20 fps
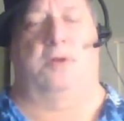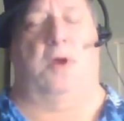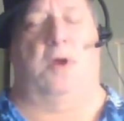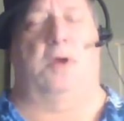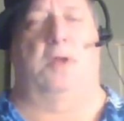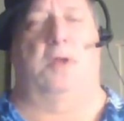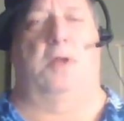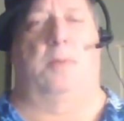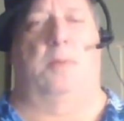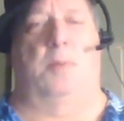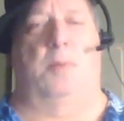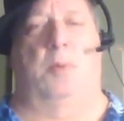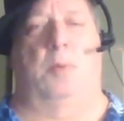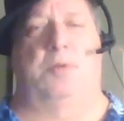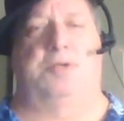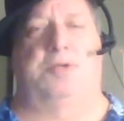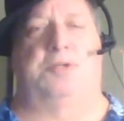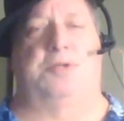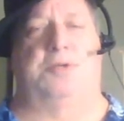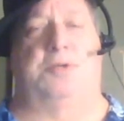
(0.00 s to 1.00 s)
target number,
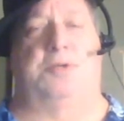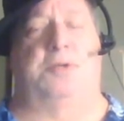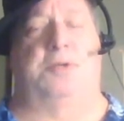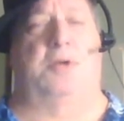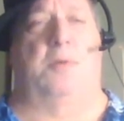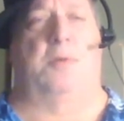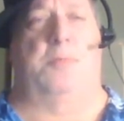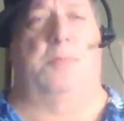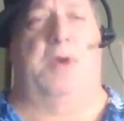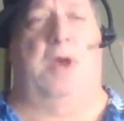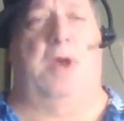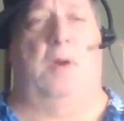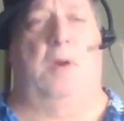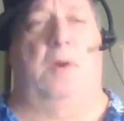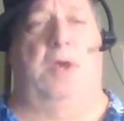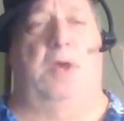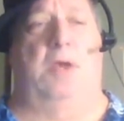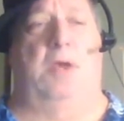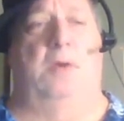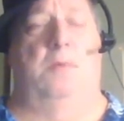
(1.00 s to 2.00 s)
which is usually your
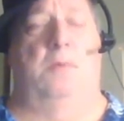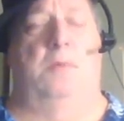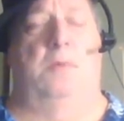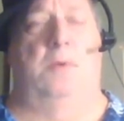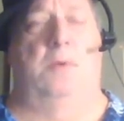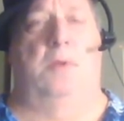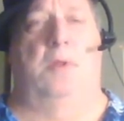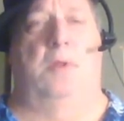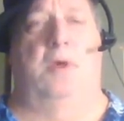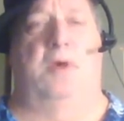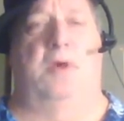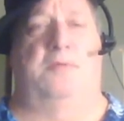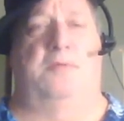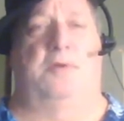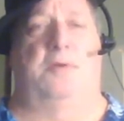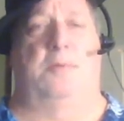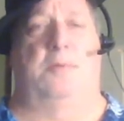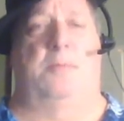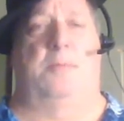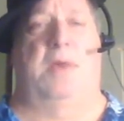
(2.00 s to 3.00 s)
parry if you're
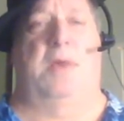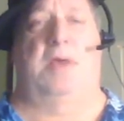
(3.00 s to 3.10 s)
doing